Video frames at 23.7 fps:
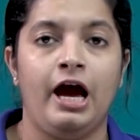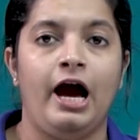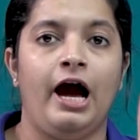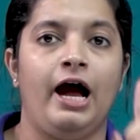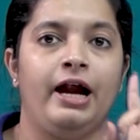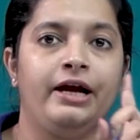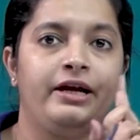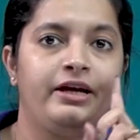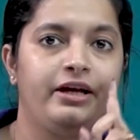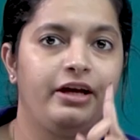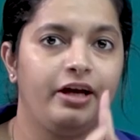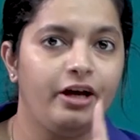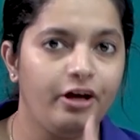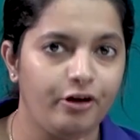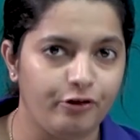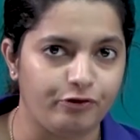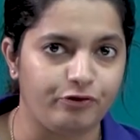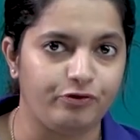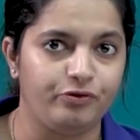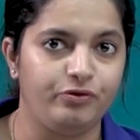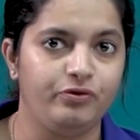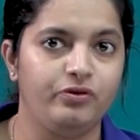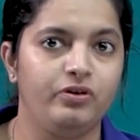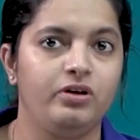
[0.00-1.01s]
And
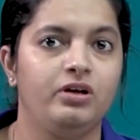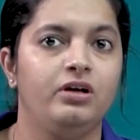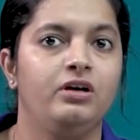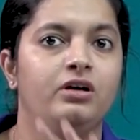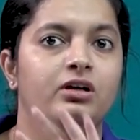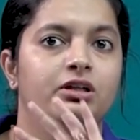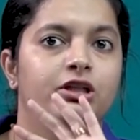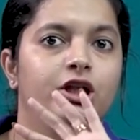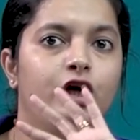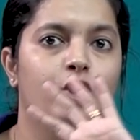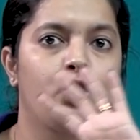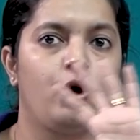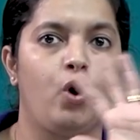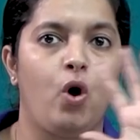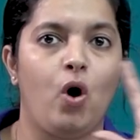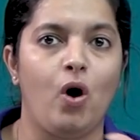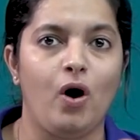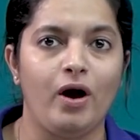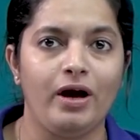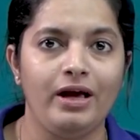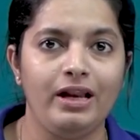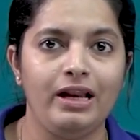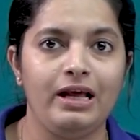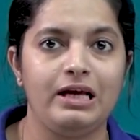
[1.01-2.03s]
if the
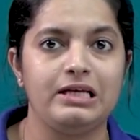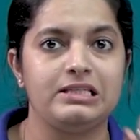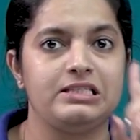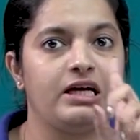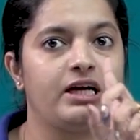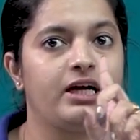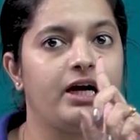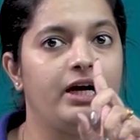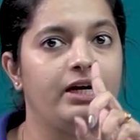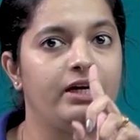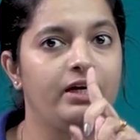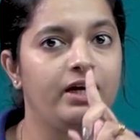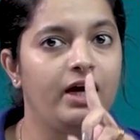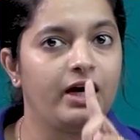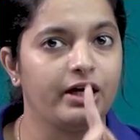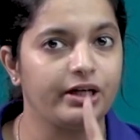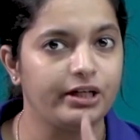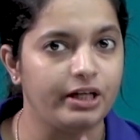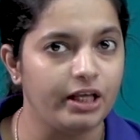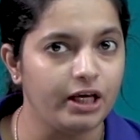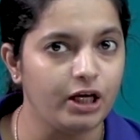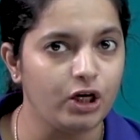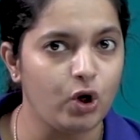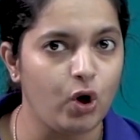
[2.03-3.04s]
coil is a
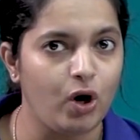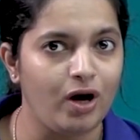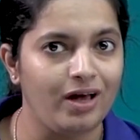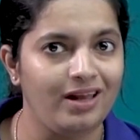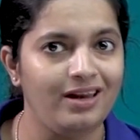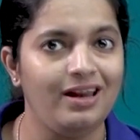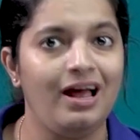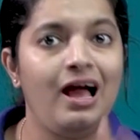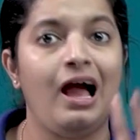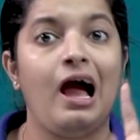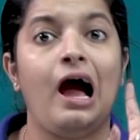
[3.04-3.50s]
conducting coil